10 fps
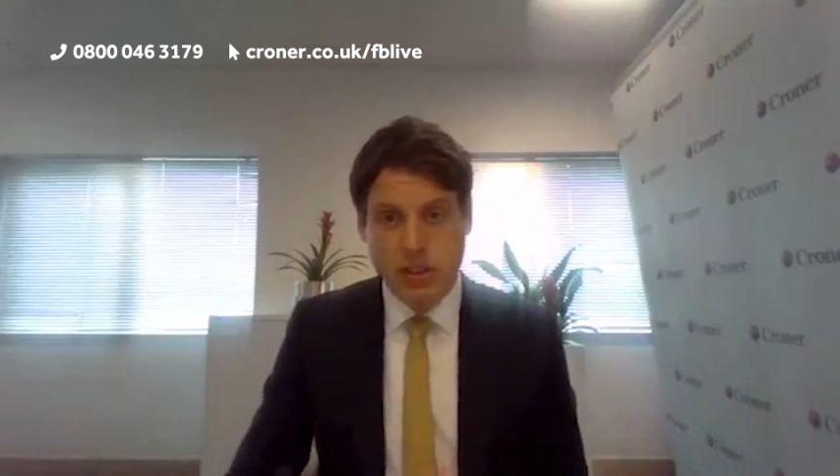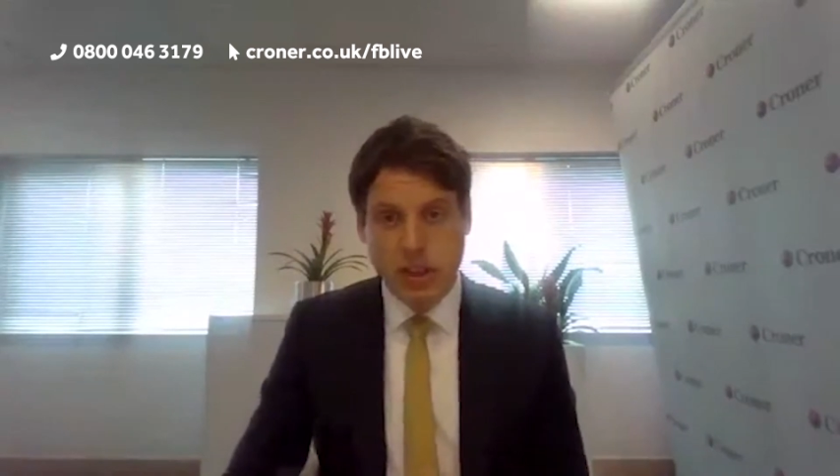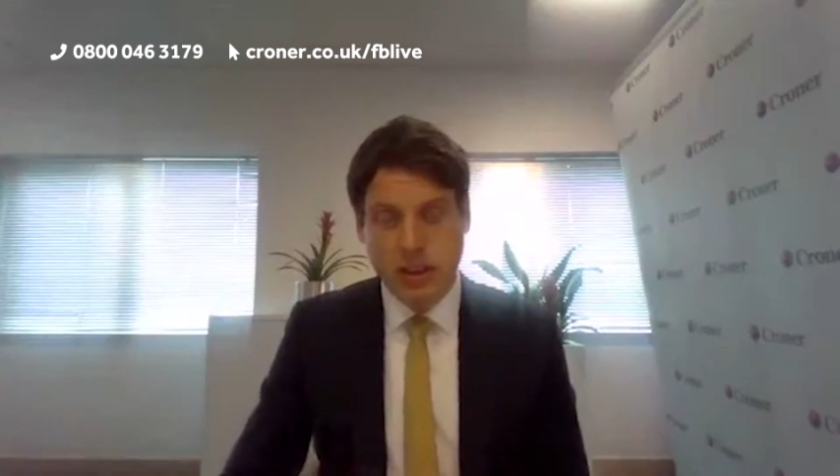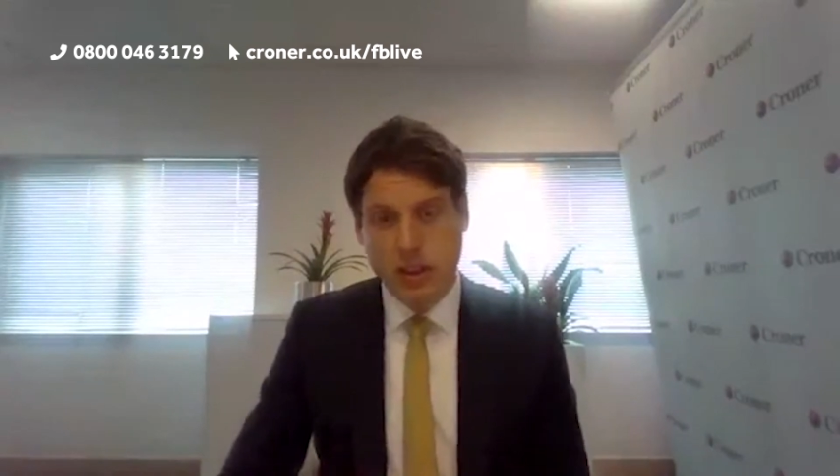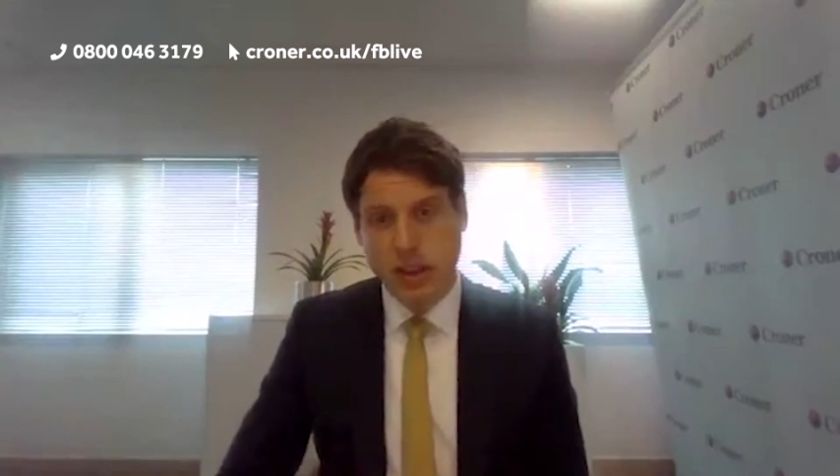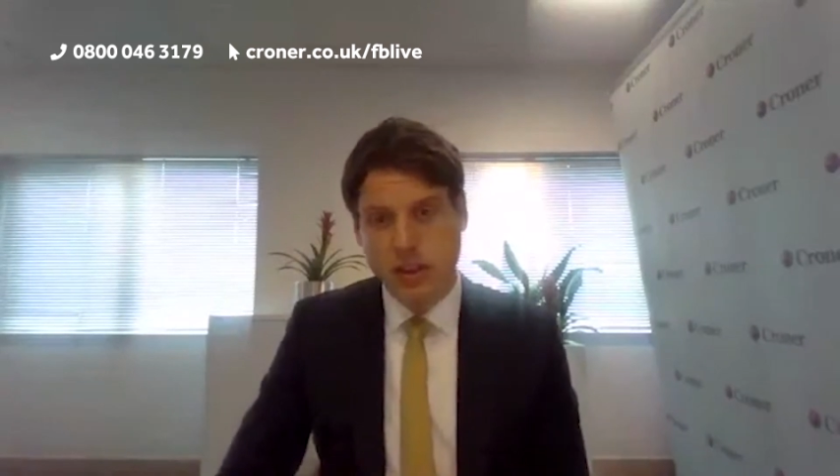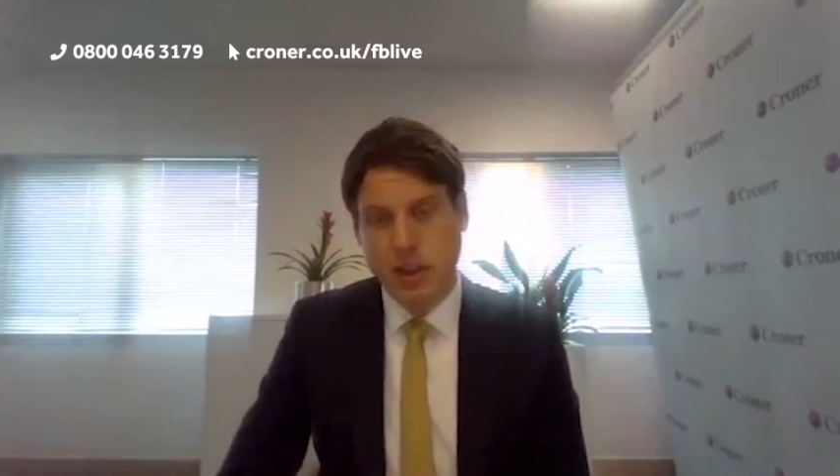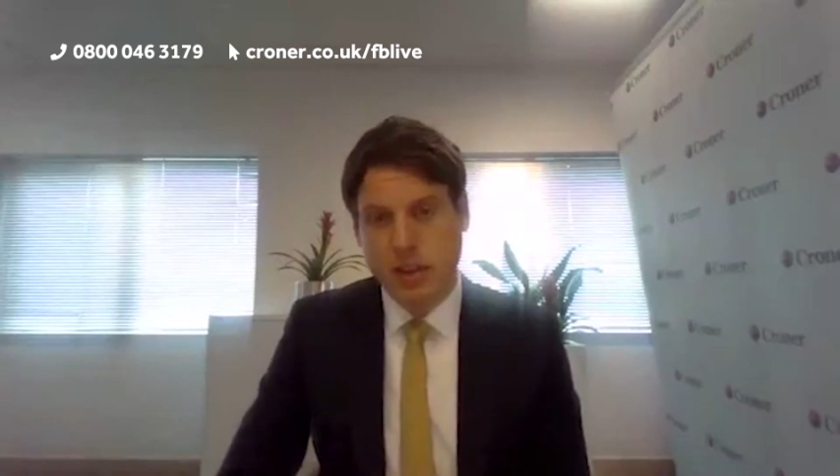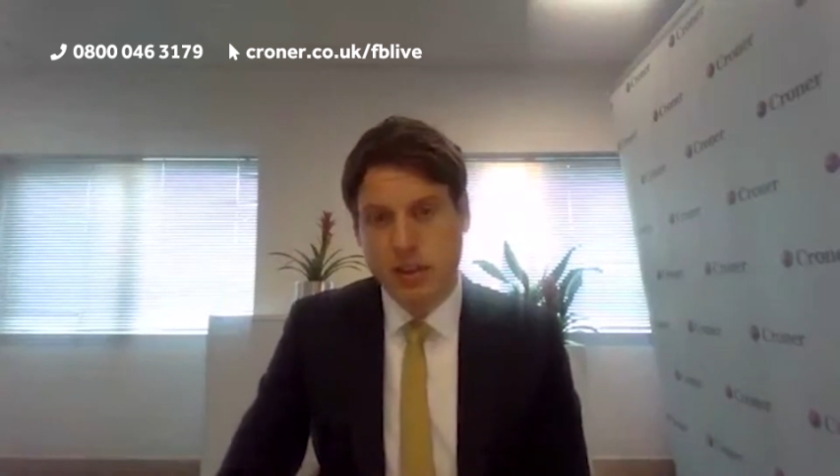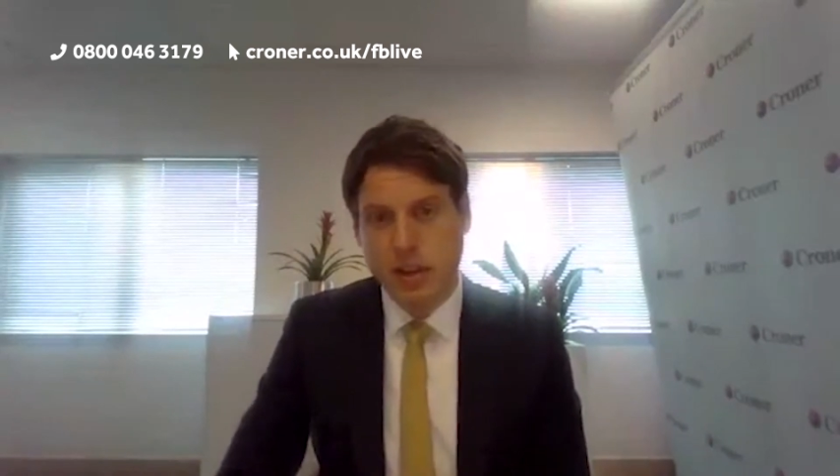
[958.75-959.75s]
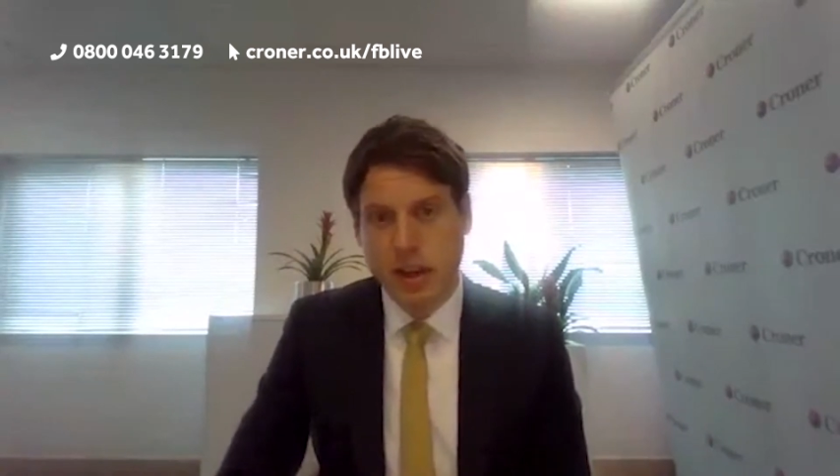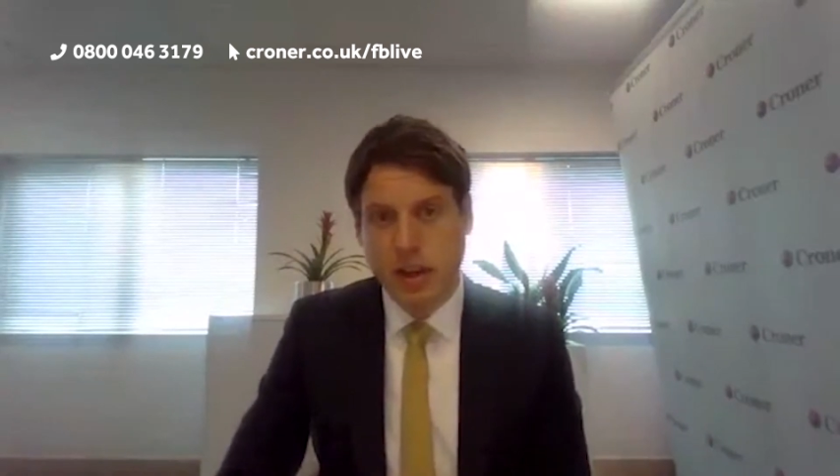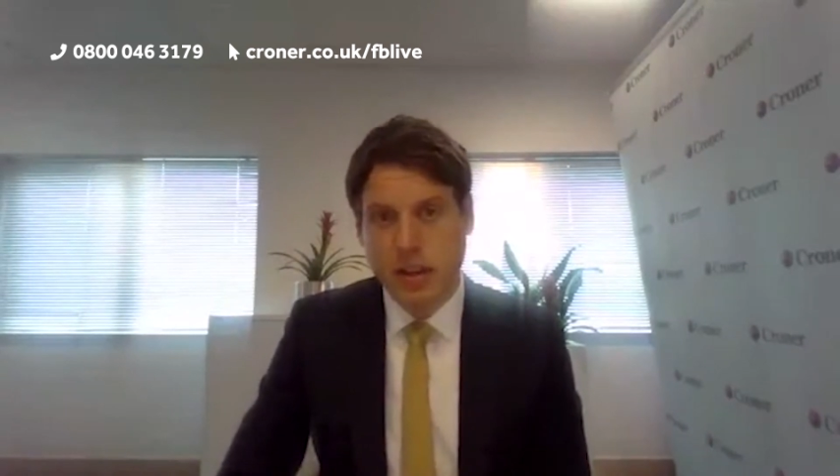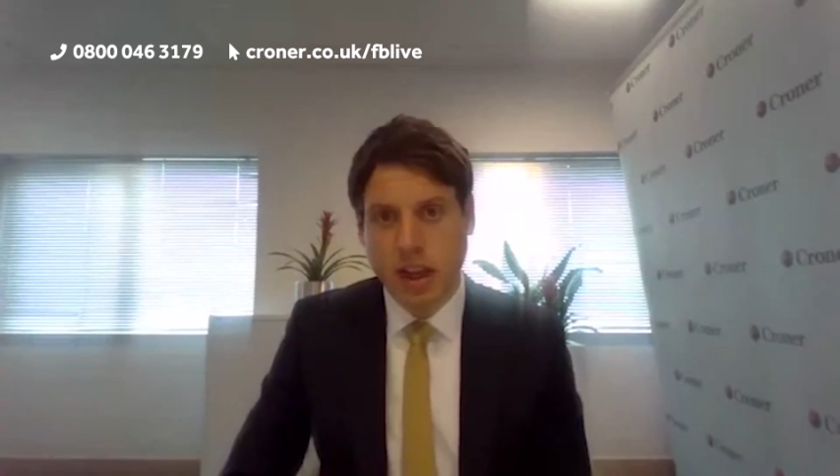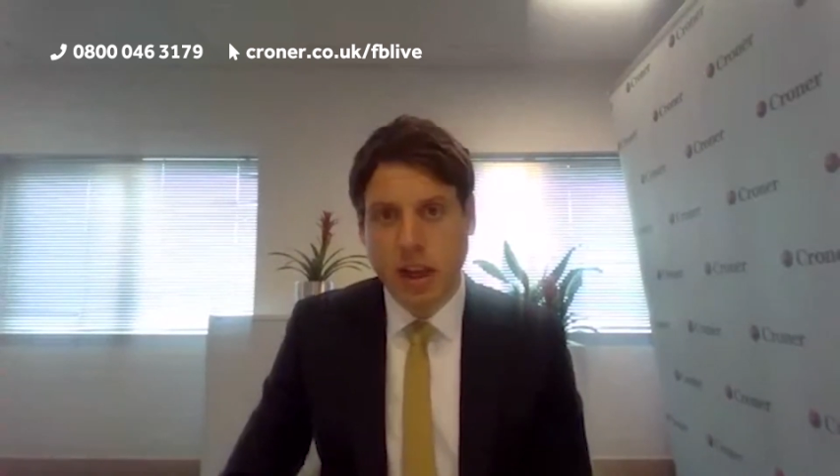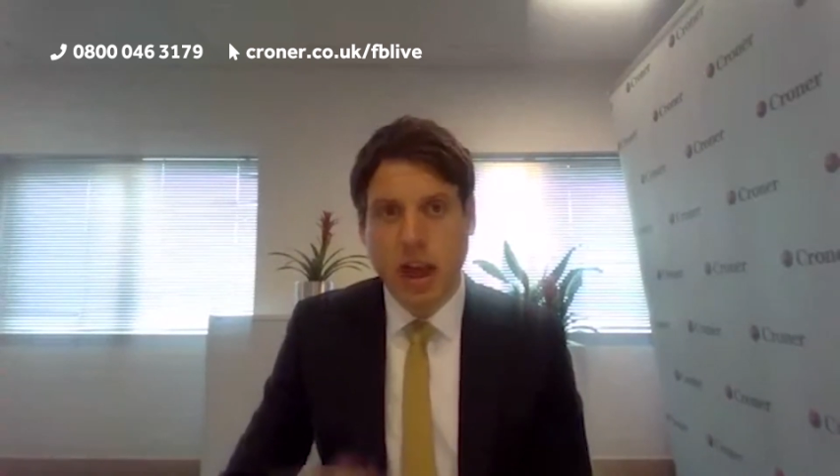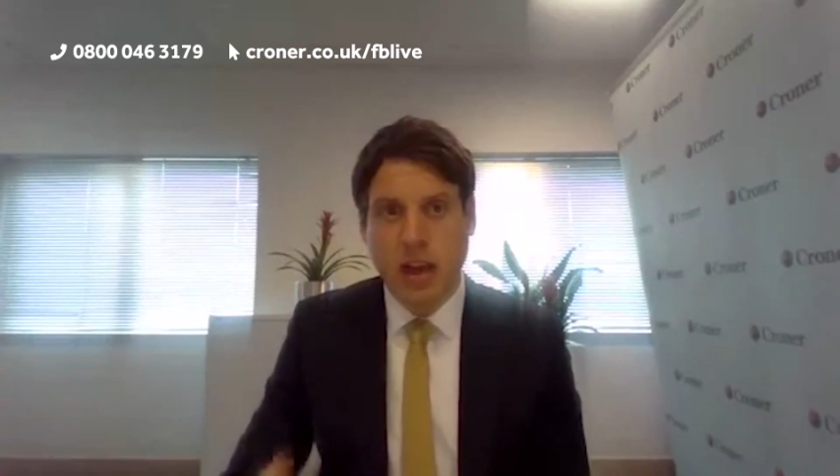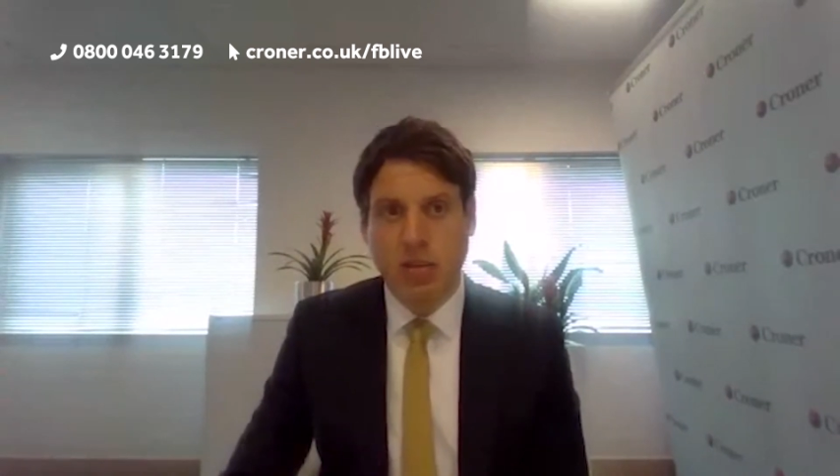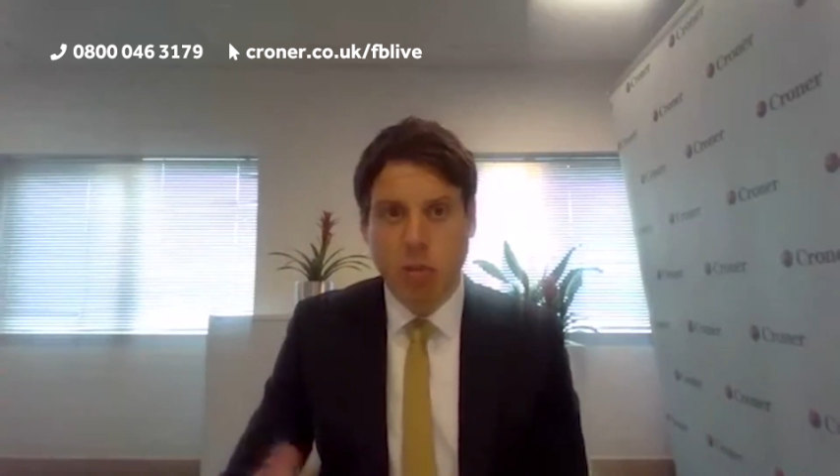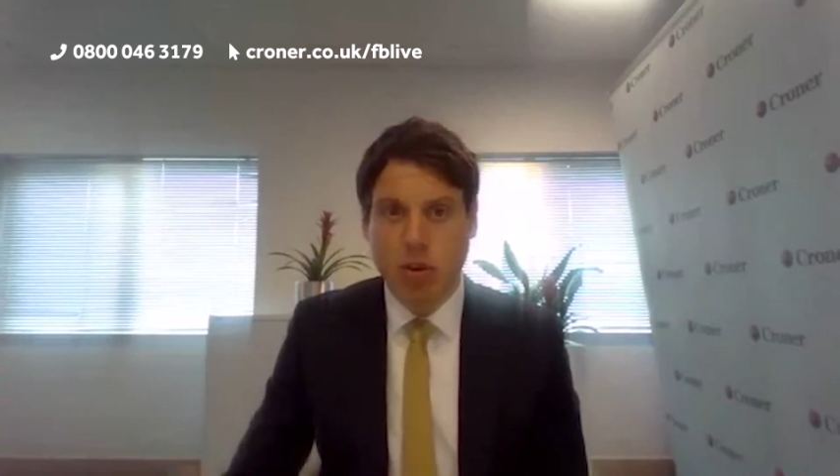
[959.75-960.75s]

that lack of